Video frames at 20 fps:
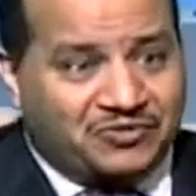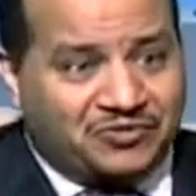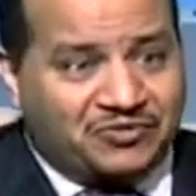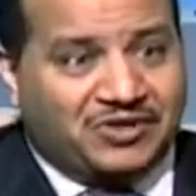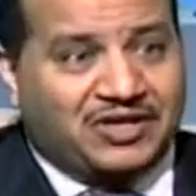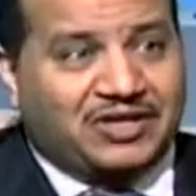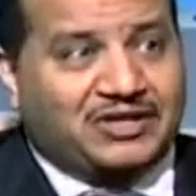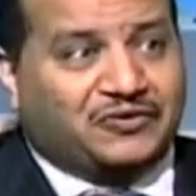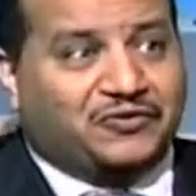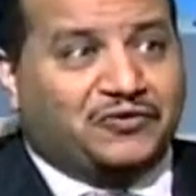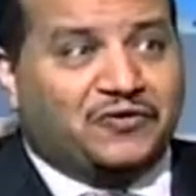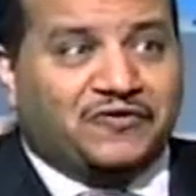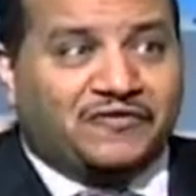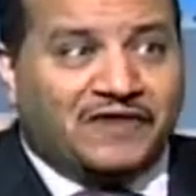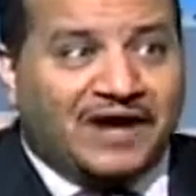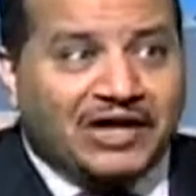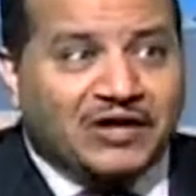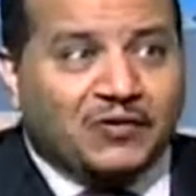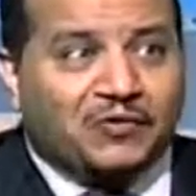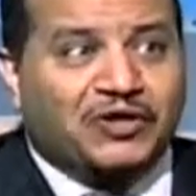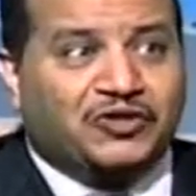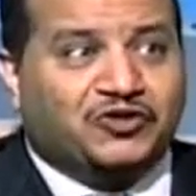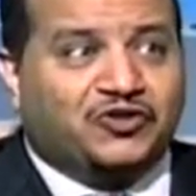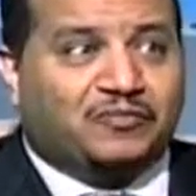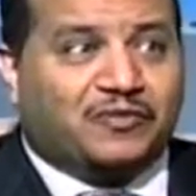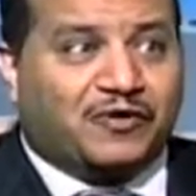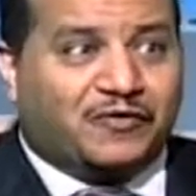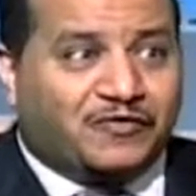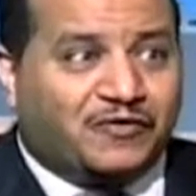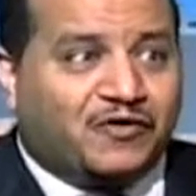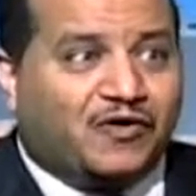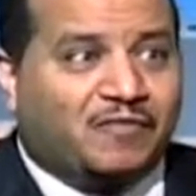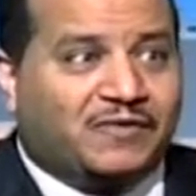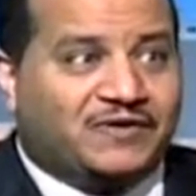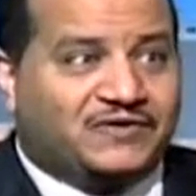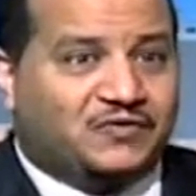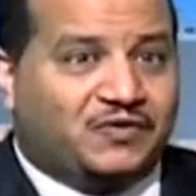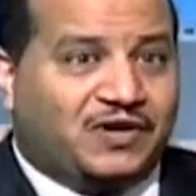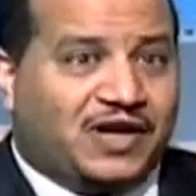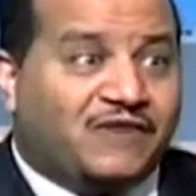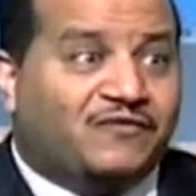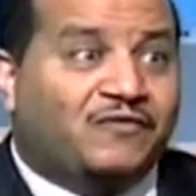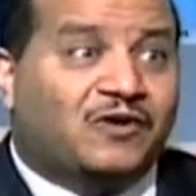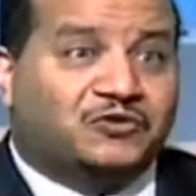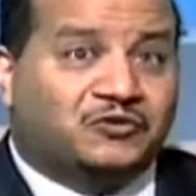to evaluate your performance.